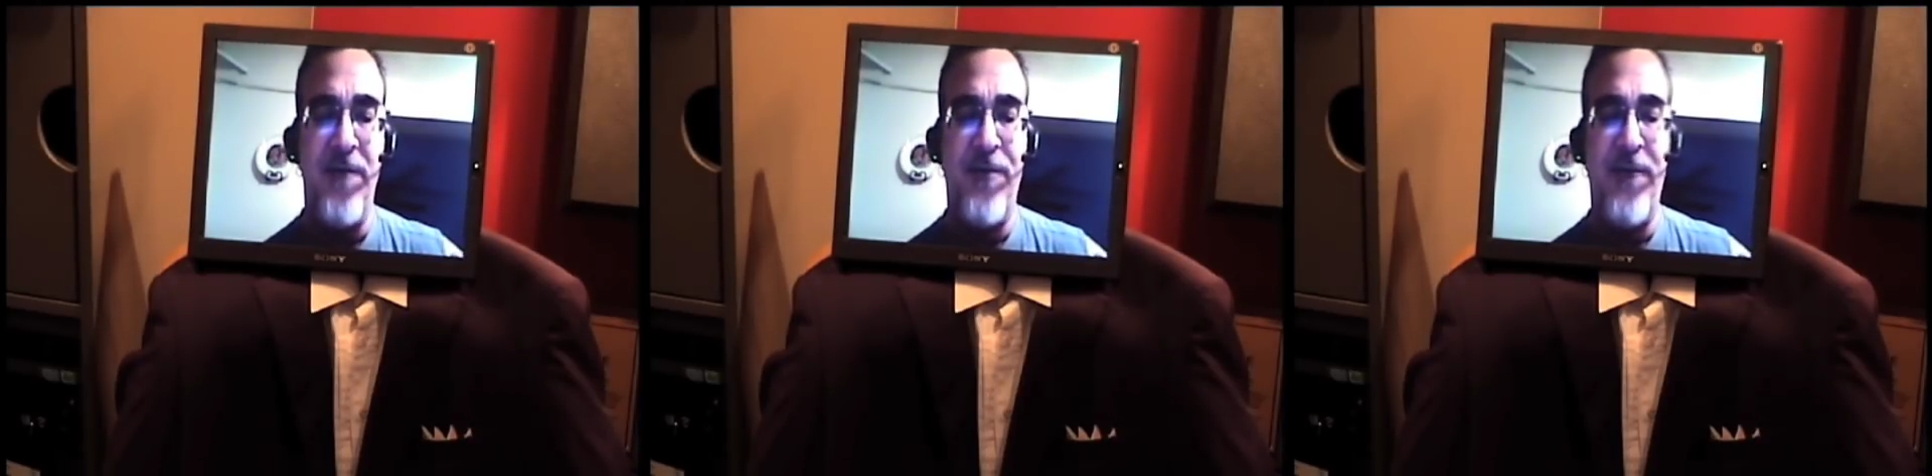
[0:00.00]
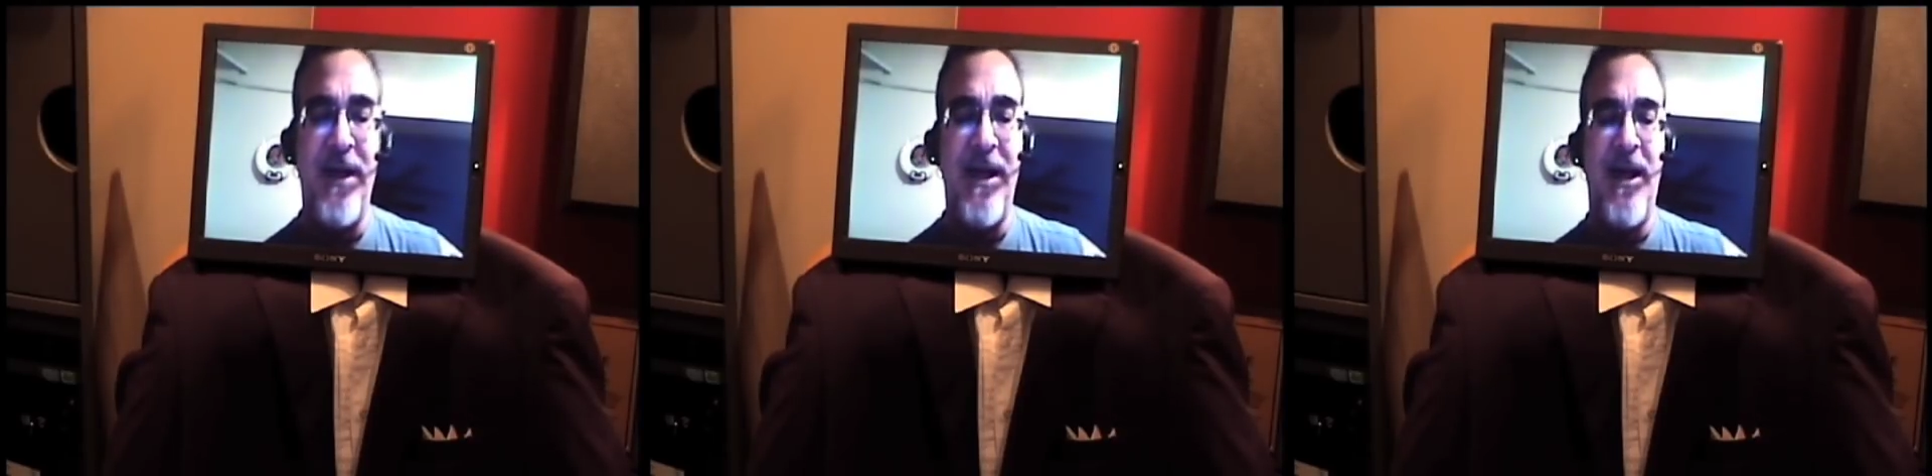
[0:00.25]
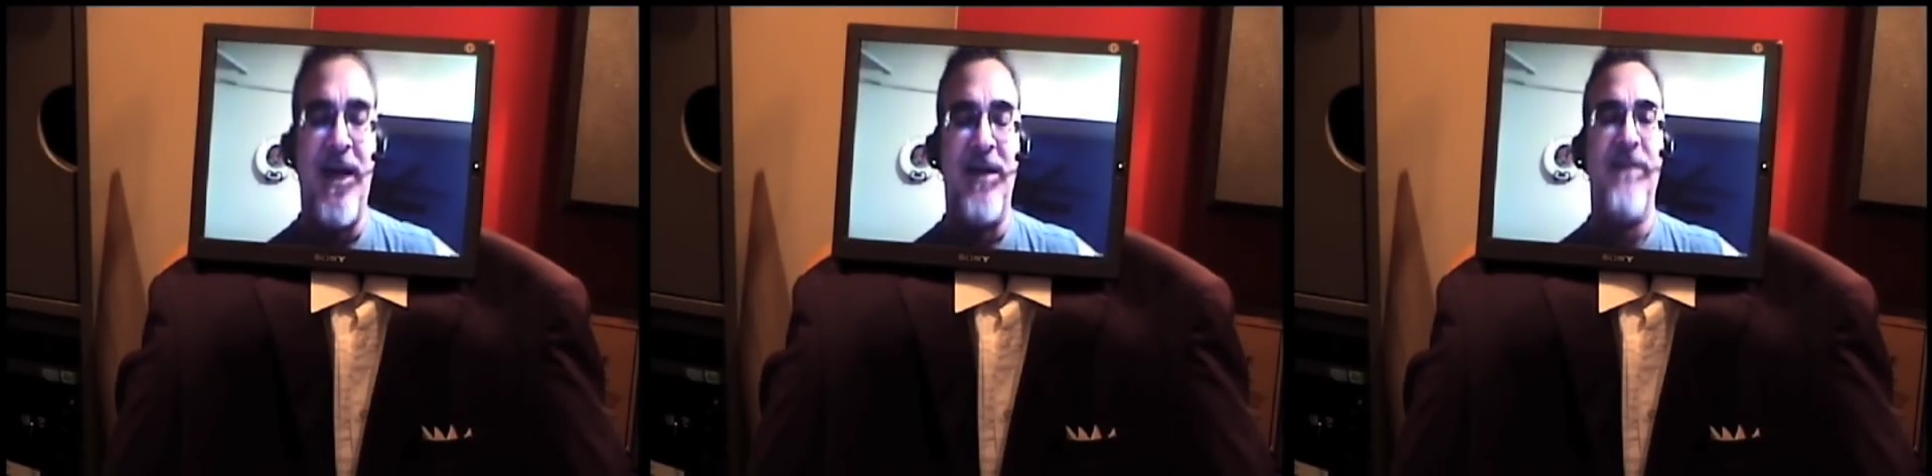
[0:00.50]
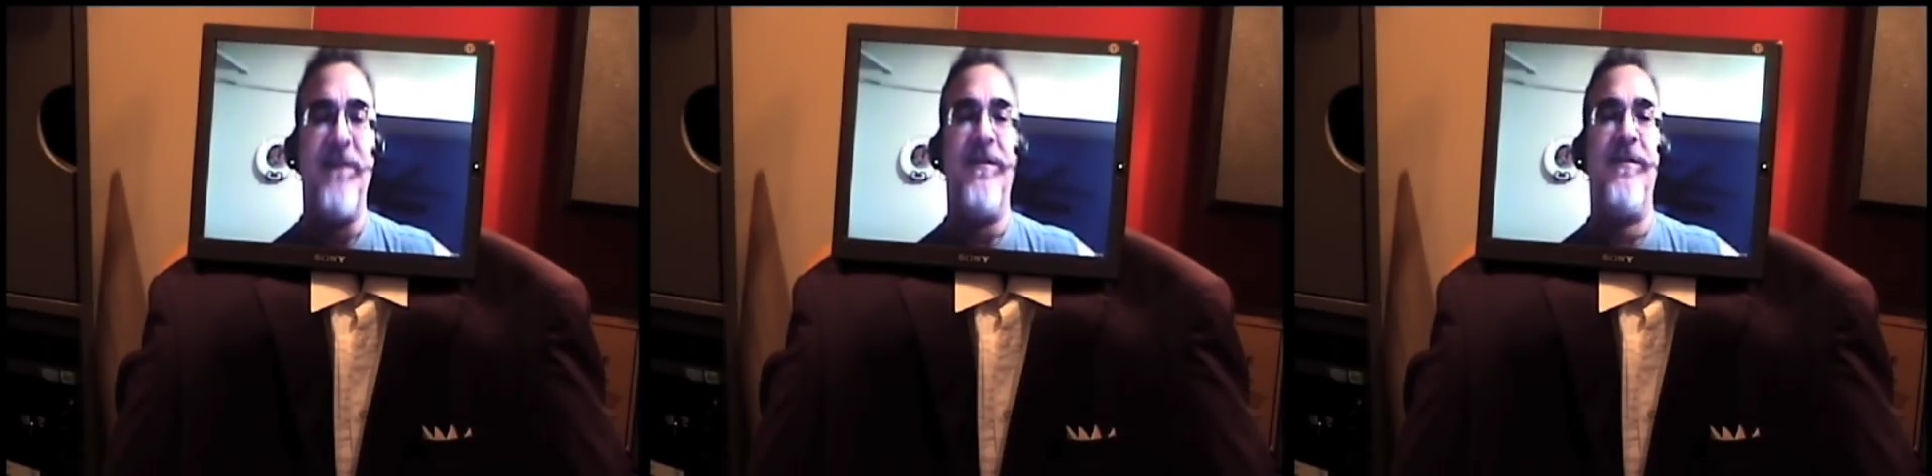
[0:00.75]

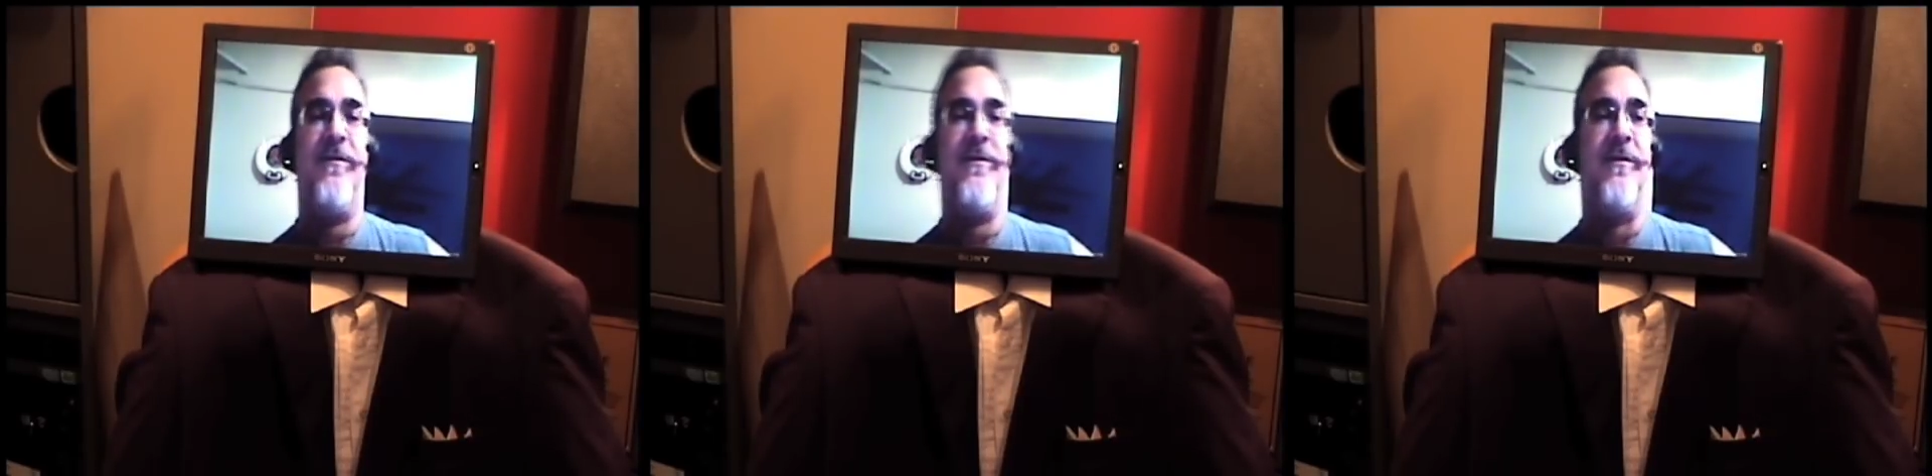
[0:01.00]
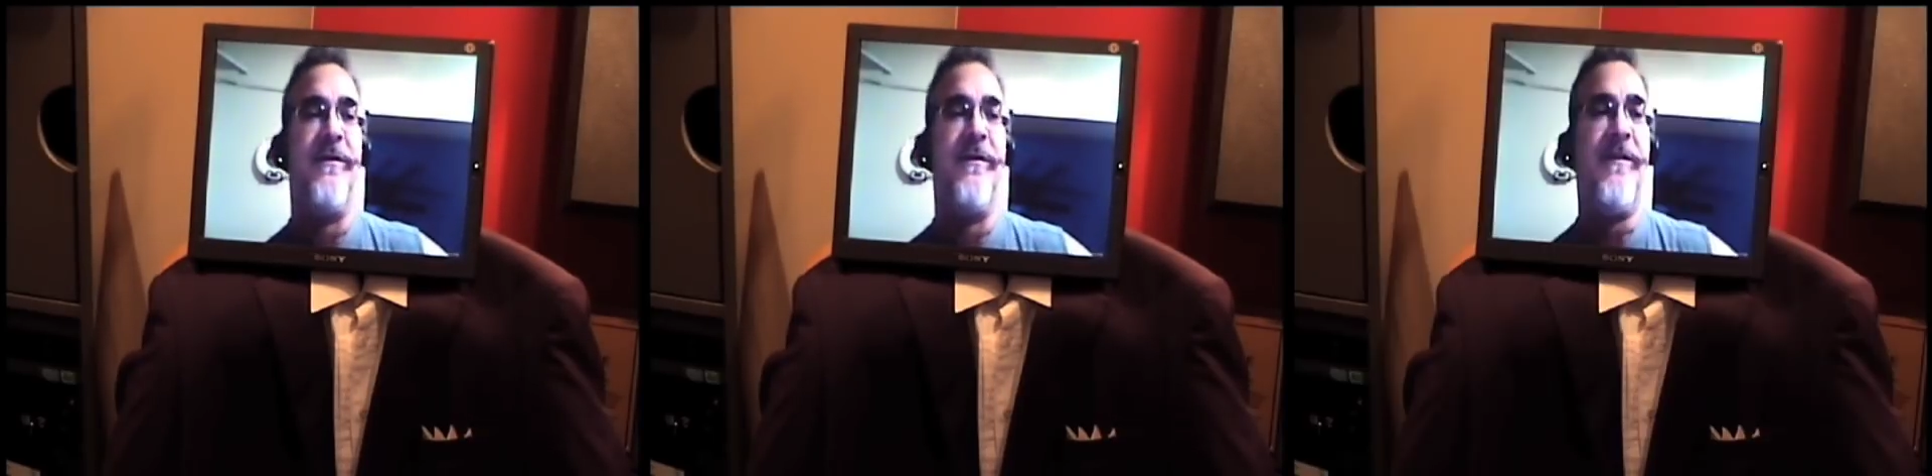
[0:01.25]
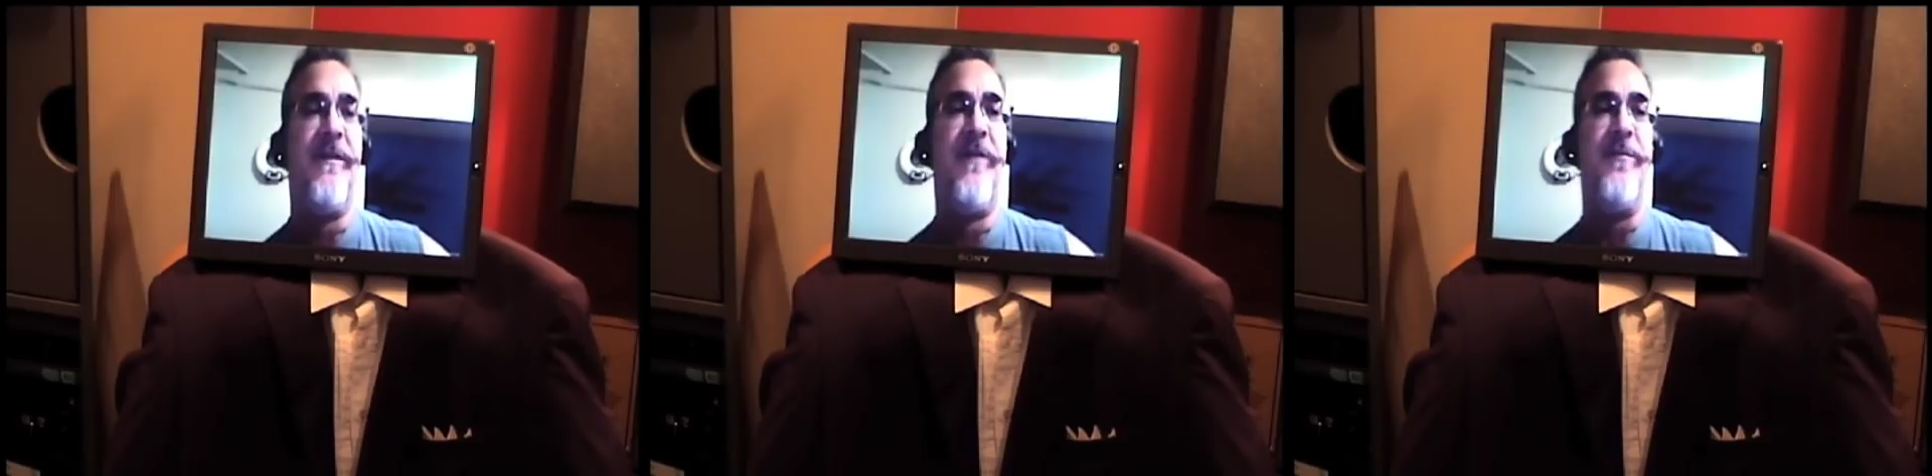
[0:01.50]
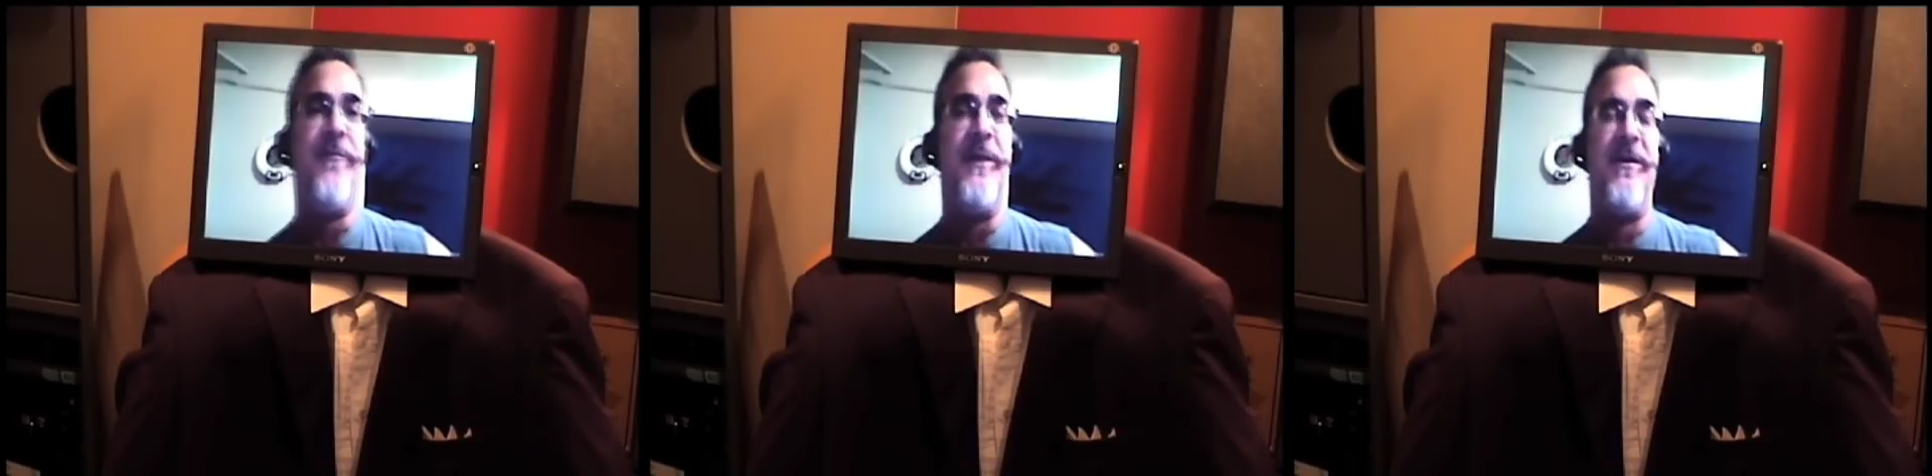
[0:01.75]
analysis or
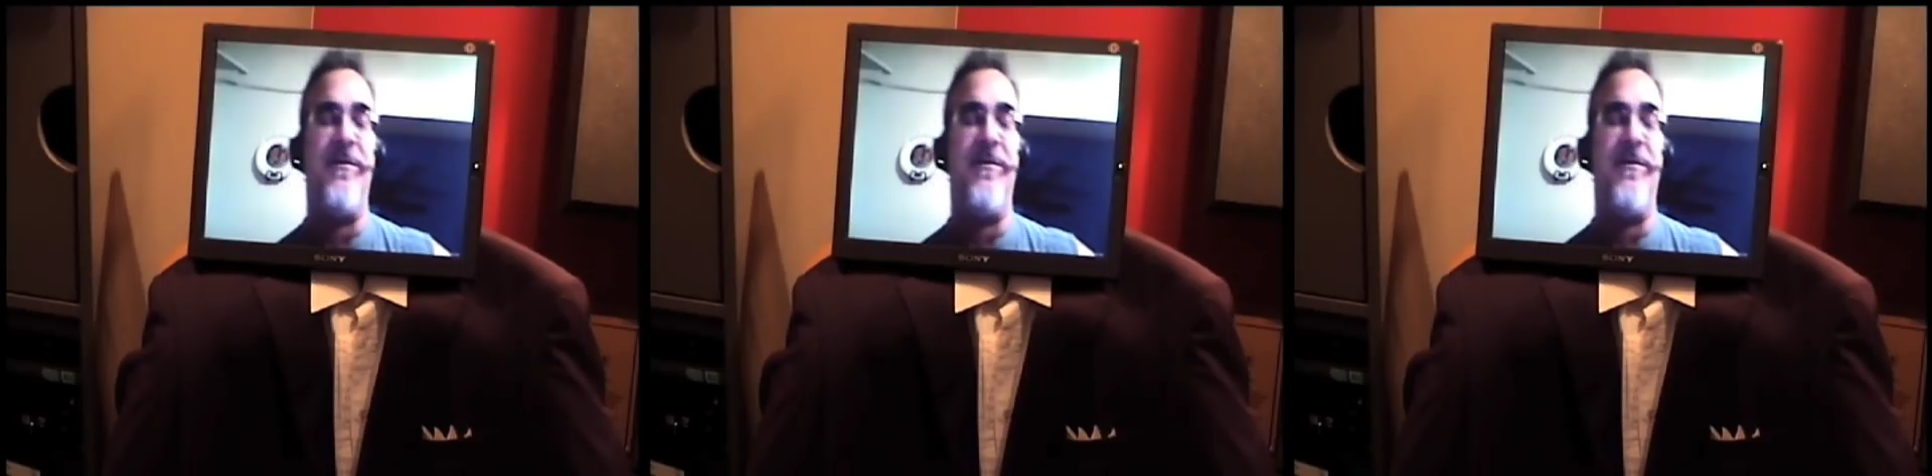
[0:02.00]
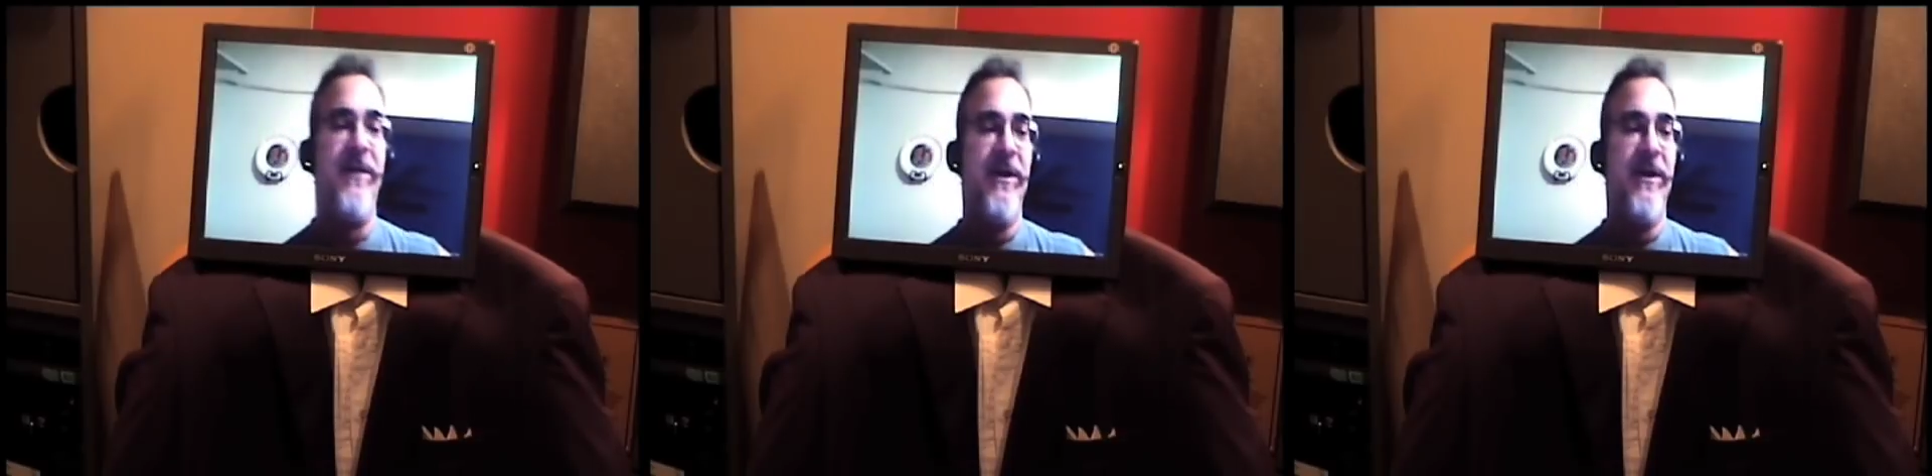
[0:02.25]
assessment of